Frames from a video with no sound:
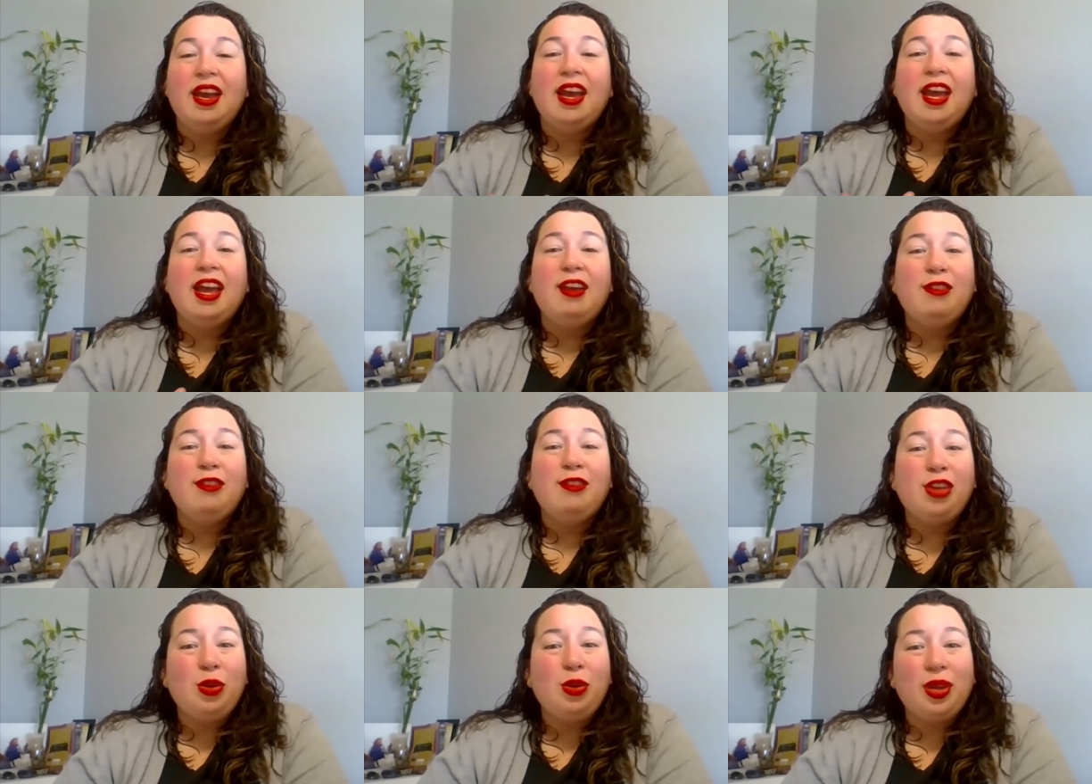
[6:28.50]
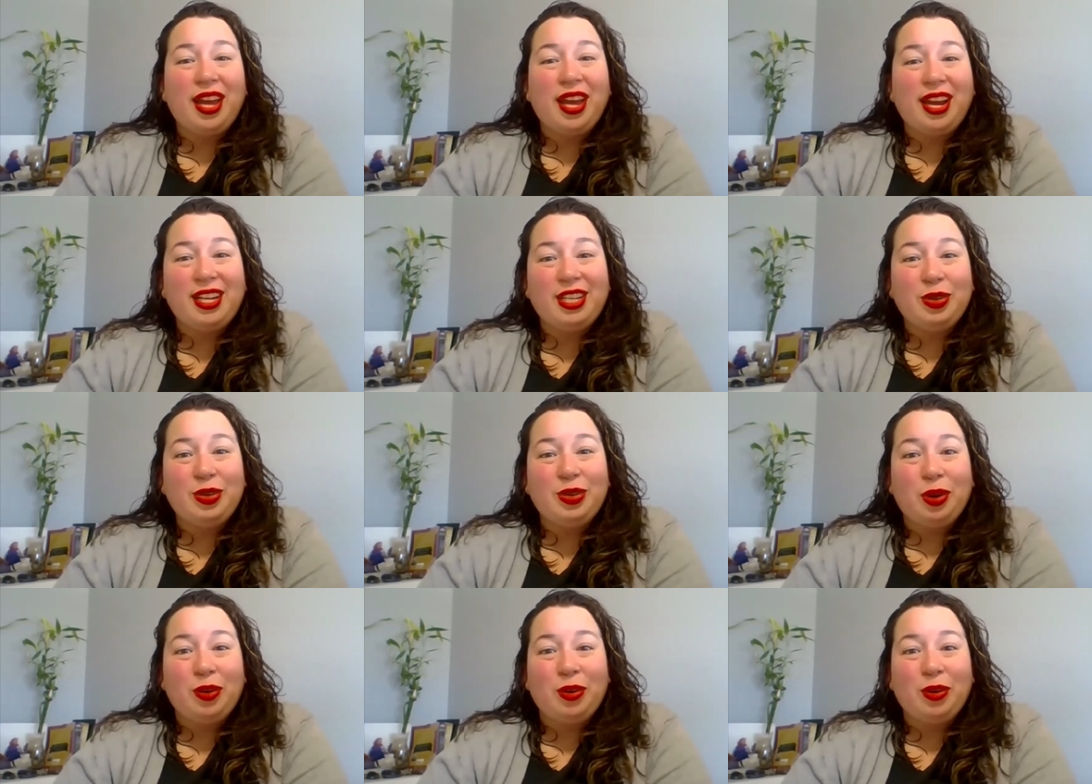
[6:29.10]
If you would like to
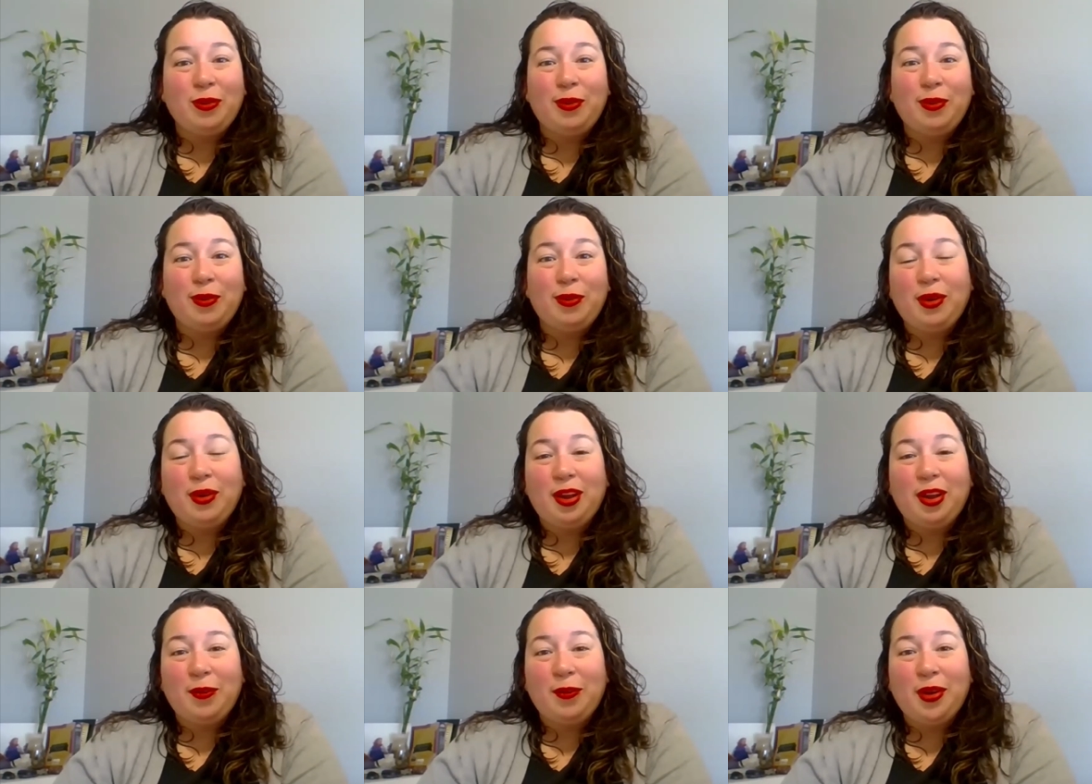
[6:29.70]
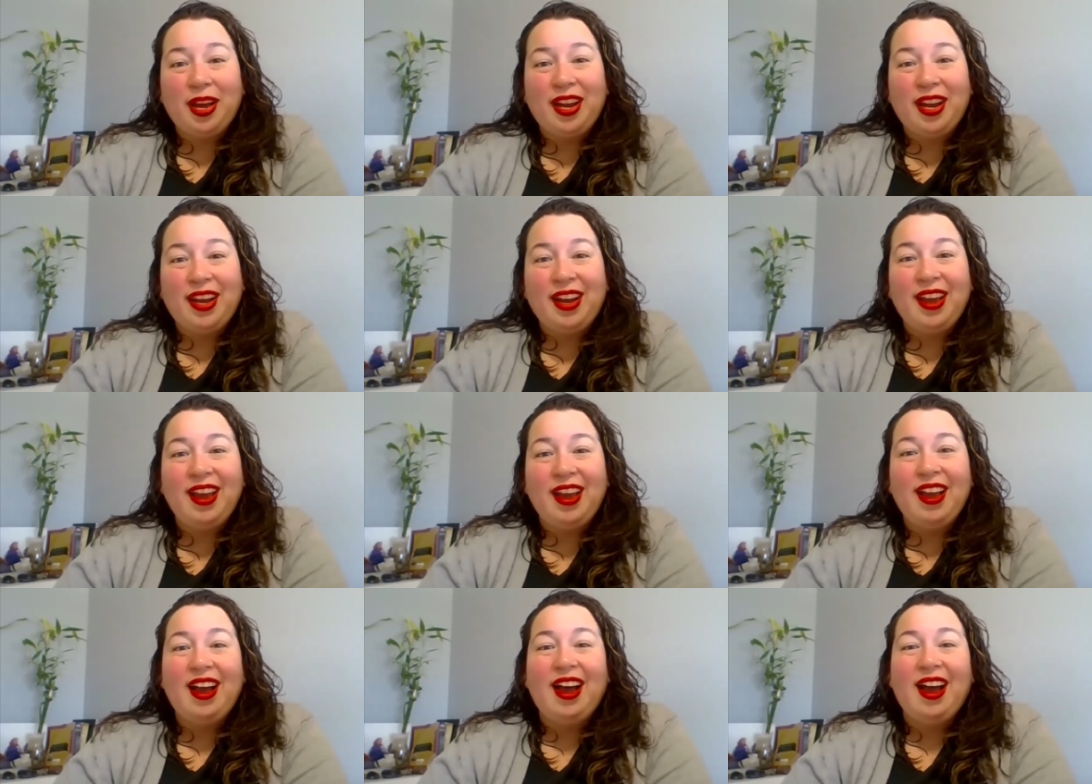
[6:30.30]
work with me
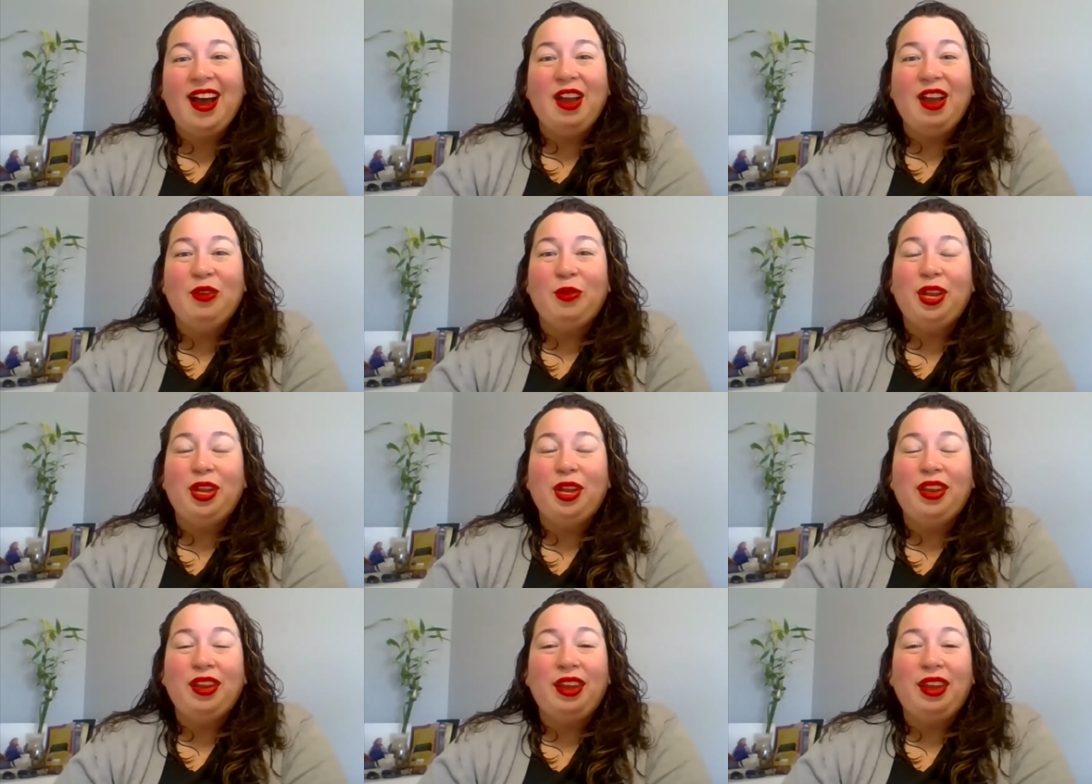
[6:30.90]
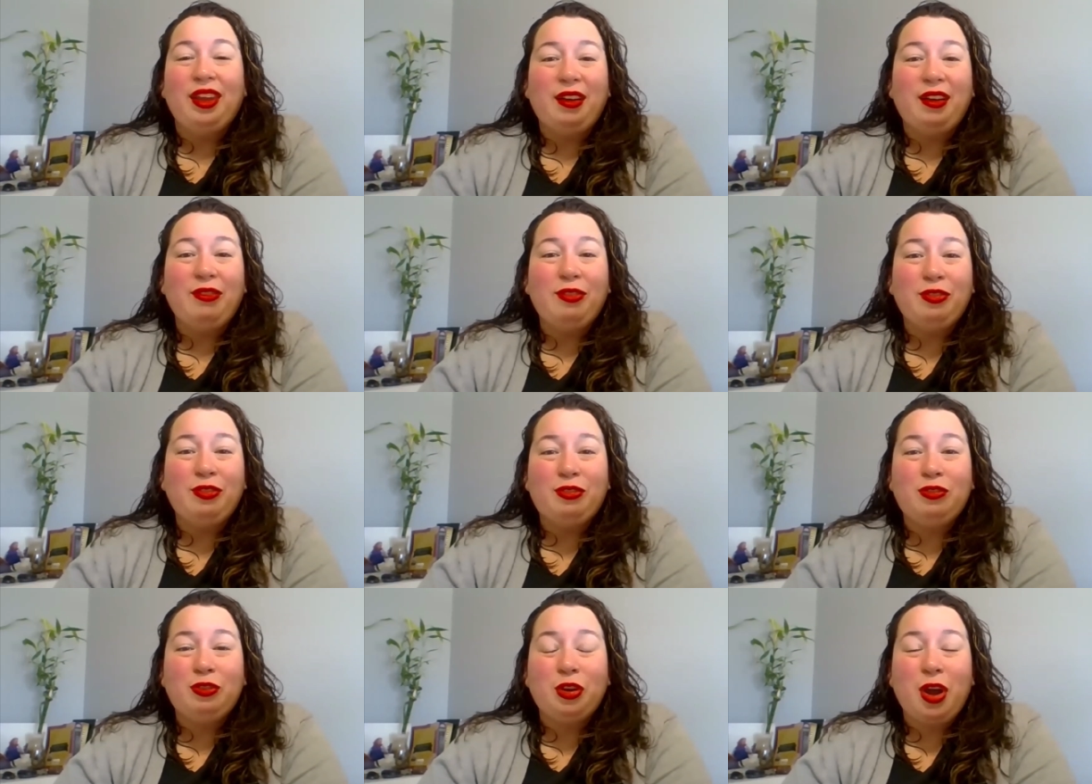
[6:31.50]
one-on-one, I would love
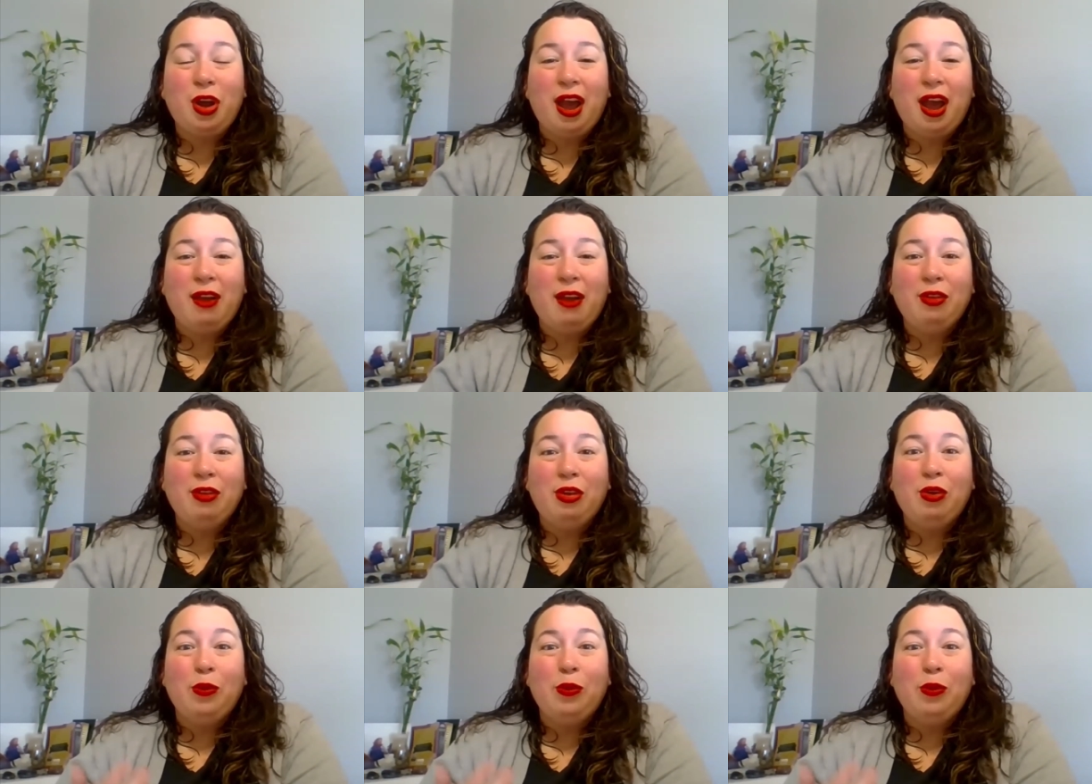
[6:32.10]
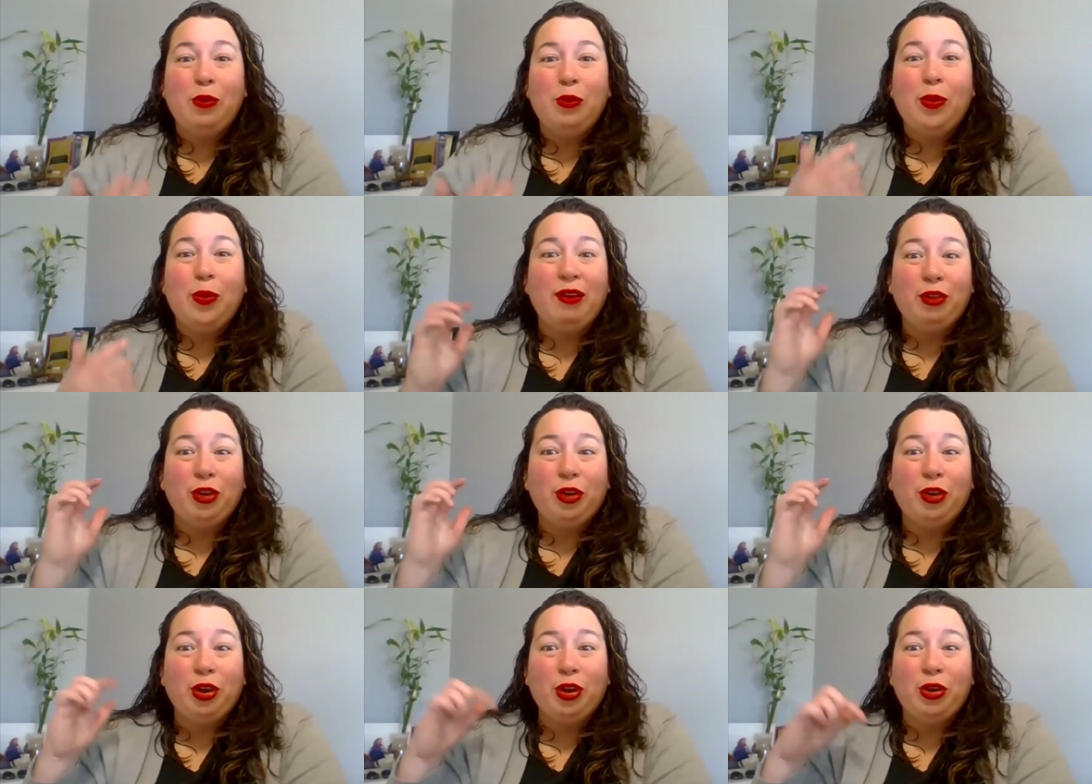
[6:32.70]
to have you apply
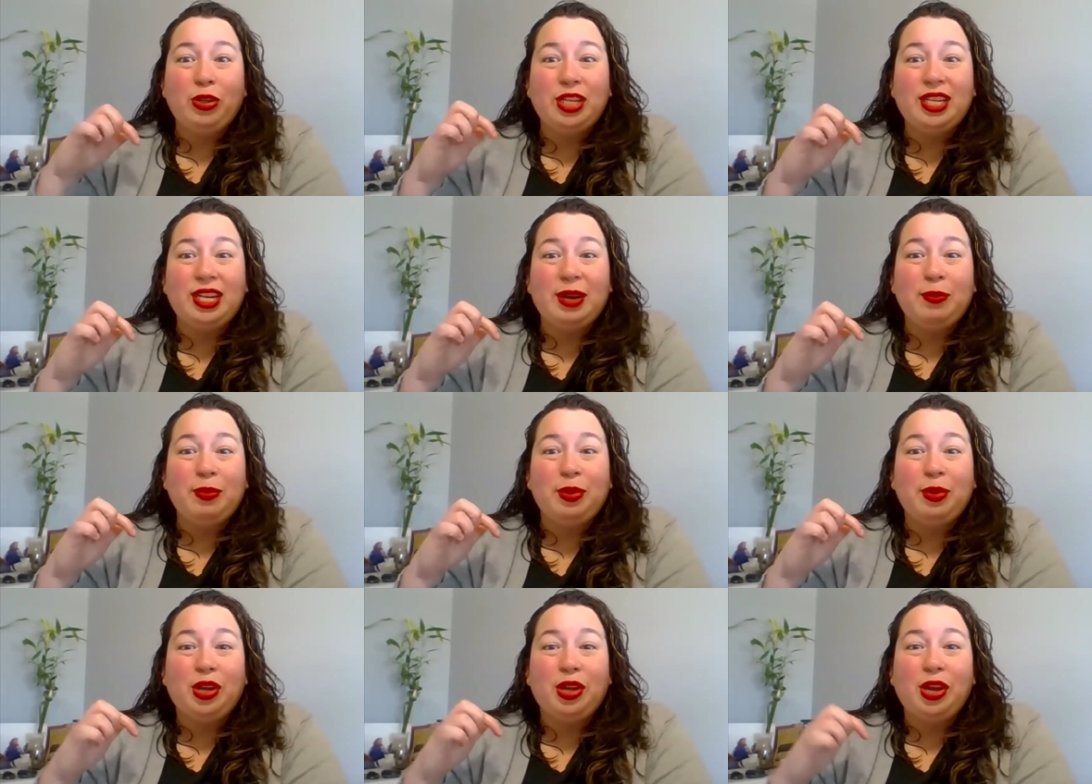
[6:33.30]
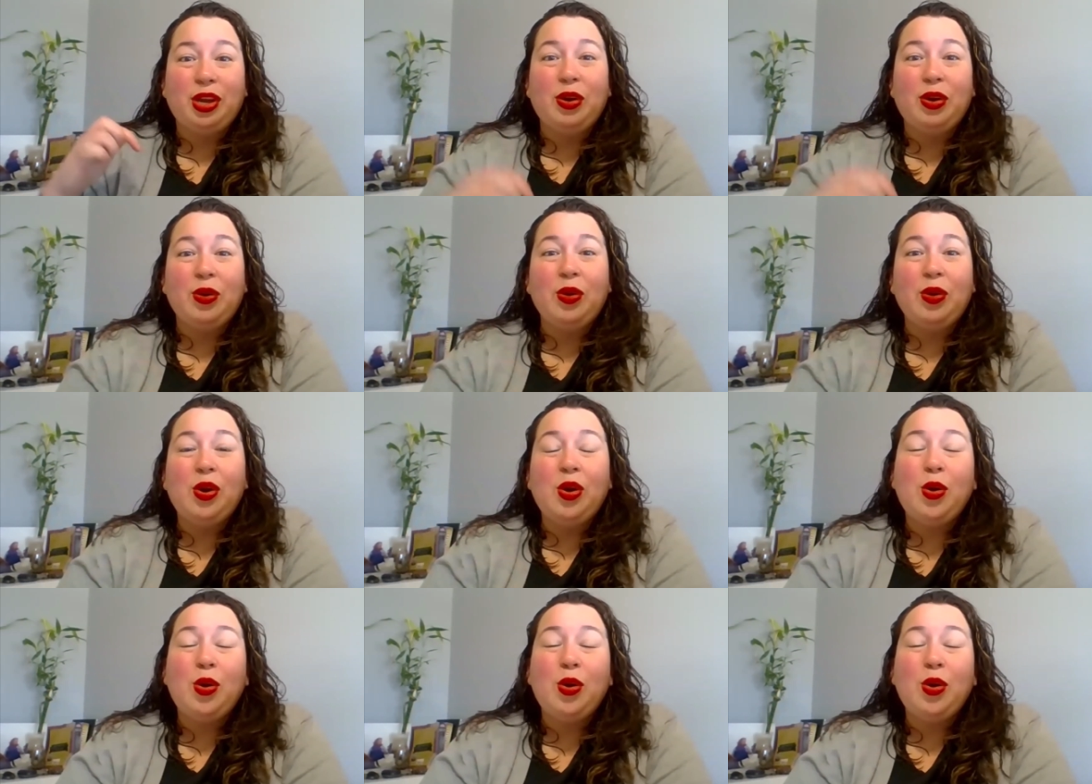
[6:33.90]
for coaching down below,